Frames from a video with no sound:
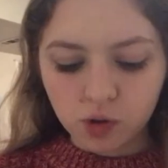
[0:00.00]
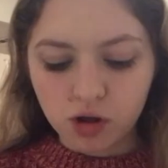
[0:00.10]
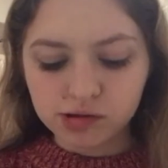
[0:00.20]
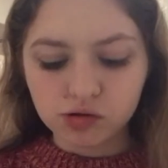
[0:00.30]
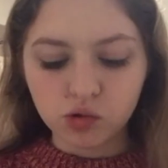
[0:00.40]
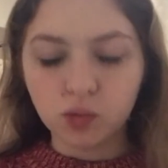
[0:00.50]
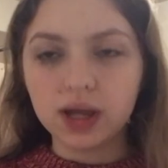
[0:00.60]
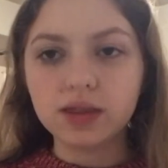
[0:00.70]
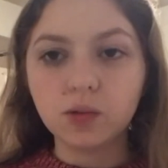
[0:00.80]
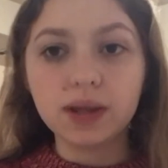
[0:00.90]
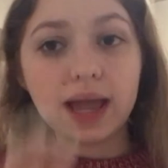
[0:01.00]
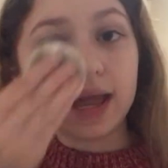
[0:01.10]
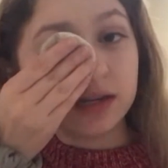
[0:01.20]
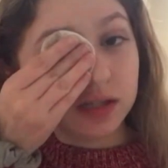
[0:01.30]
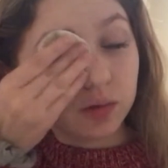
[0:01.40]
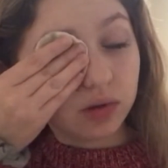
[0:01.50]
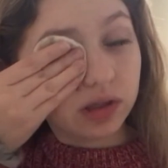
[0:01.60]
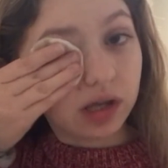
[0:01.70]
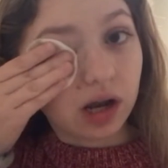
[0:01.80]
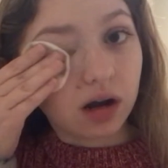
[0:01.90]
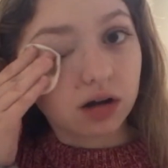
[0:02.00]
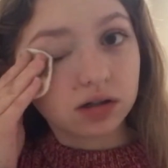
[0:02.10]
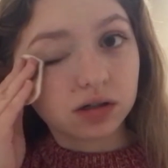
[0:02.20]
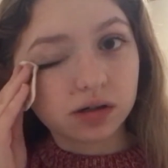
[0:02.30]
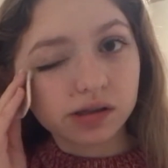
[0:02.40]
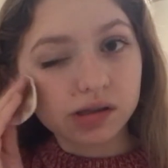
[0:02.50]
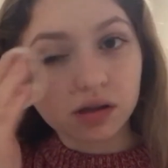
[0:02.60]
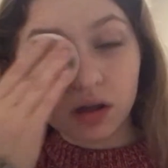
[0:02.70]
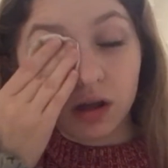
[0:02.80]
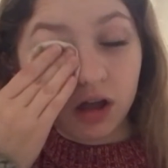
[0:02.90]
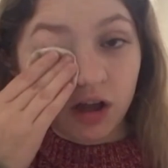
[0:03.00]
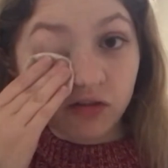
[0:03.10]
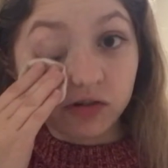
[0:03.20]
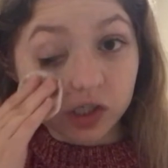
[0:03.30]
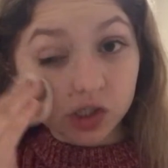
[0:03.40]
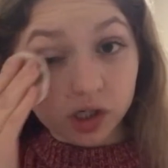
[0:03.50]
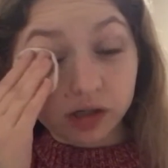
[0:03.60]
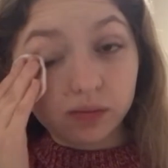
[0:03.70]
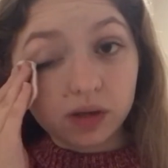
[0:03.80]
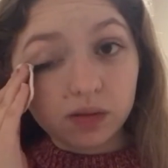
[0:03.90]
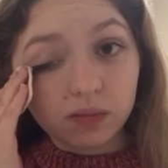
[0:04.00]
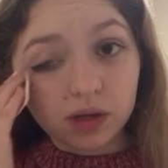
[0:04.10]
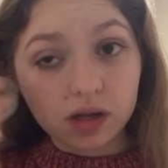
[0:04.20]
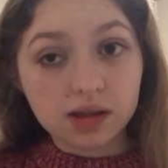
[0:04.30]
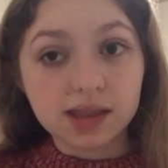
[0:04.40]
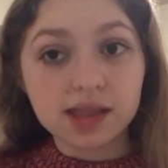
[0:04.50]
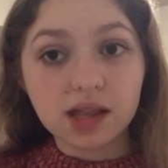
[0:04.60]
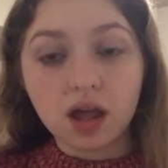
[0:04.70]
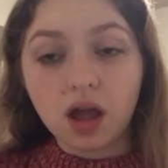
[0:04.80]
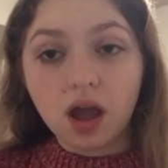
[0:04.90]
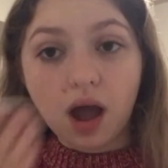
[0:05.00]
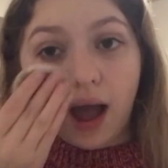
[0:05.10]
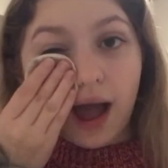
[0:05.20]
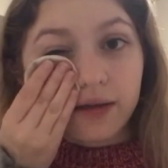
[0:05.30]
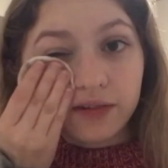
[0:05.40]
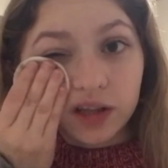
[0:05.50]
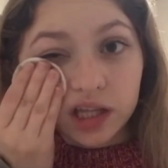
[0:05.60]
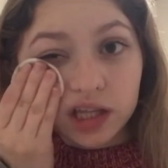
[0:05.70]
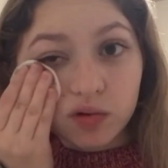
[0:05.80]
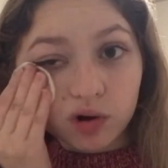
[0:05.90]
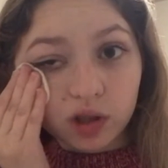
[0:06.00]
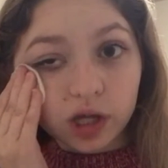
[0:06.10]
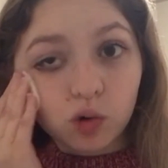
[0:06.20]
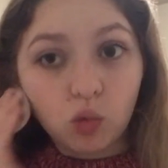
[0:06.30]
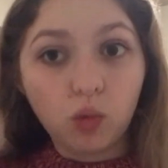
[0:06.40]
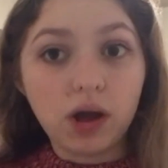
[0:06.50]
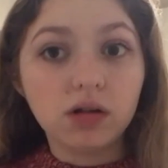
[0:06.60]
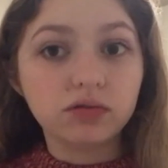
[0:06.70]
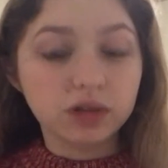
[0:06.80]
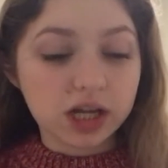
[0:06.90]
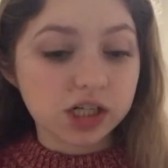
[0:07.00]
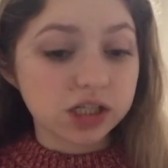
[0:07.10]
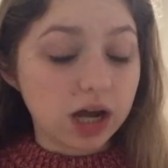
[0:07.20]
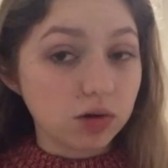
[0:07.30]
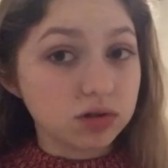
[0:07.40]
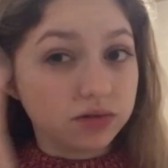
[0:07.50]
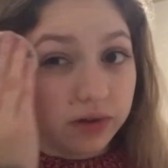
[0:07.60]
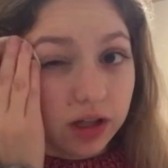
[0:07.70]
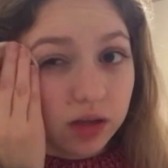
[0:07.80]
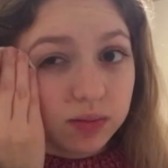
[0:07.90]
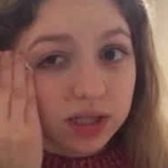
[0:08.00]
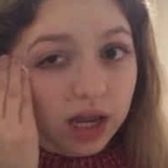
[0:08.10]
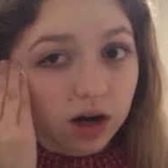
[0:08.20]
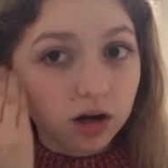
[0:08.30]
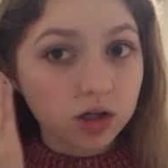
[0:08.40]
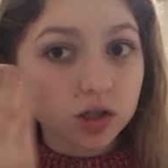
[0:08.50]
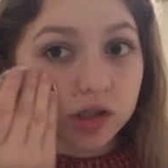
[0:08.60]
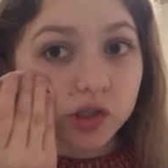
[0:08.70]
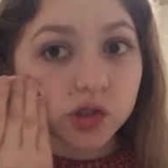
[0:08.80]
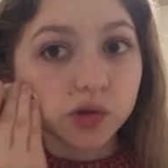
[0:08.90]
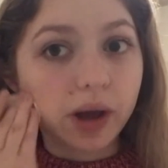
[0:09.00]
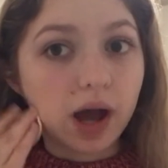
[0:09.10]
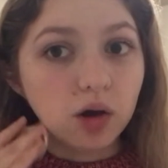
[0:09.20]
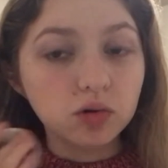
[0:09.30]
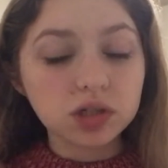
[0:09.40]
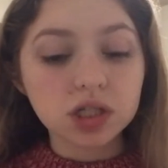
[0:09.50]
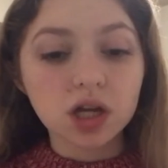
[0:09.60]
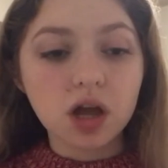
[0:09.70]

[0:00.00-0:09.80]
Also, the way that we ended with the characters frustrated me, because I felt like they were like well fleshed out, developed characters throughout.